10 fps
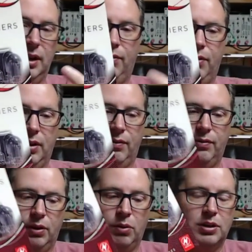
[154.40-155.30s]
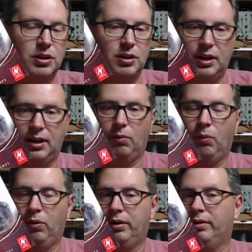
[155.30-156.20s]
If you were just going to get
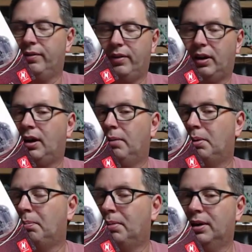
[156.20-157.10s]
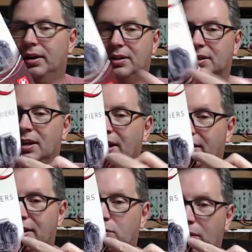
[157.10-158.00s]
one of a couple books,
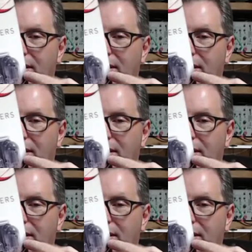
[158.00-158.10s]
this would